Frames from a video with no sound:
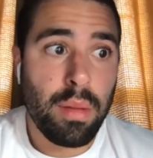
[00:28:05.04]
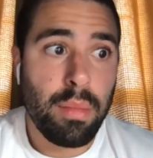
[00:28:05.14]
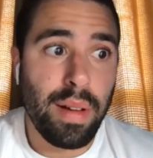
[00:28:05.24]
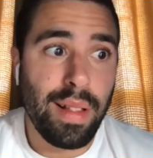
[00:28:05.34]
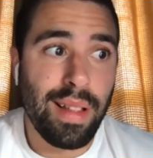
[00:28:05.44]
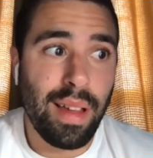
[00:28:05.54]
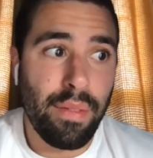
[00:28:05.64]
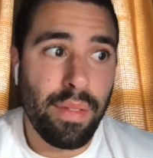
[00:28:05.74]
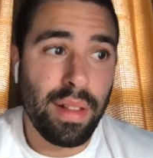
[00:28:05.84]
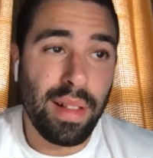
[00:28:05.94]
Yeah. But I
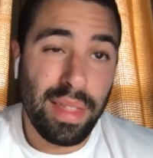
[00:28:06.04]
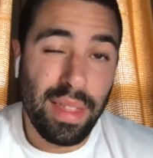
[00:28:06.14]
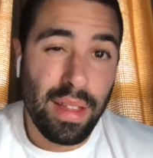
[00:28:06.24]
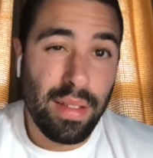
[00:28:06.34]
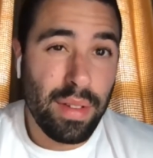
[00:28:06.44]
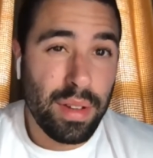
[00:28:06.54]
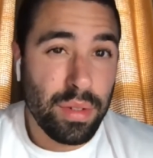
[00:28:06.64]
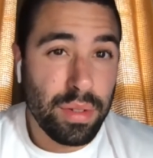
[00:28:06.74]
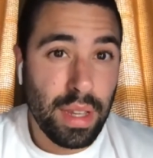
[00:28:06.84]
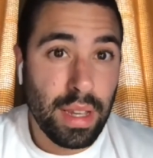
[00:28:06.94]
feel like the
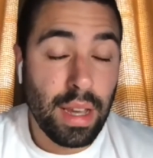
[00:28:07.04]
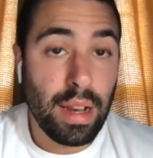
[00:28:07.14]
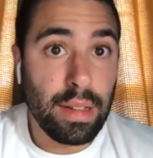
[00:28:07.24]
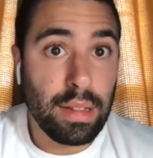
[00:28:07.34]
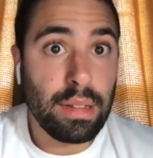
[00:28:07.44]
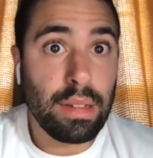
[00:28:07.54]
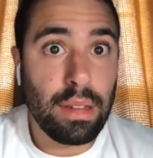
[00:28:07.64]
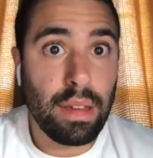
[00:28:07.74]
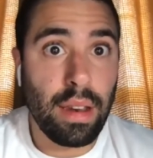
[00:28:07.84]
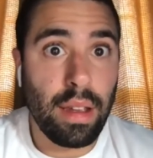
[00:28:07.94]
individuals that kind of
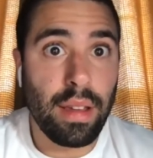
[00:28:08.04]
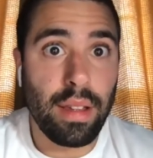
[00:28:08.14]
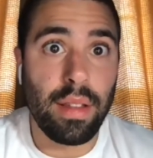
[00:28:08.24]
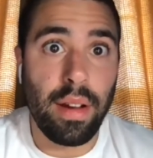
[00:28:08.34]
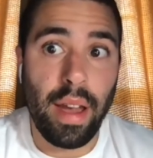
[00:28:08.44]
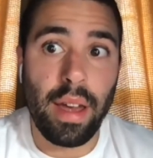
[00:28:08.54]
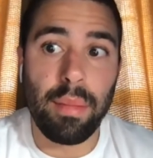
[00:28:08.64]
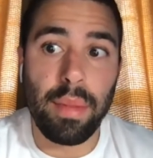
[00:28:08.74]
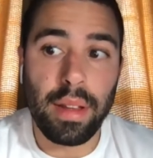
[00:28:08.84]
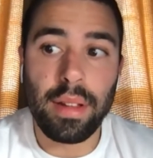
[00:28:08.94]
get it in their head, I'm
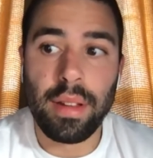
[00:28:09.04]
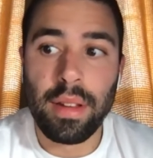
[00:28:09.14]
like,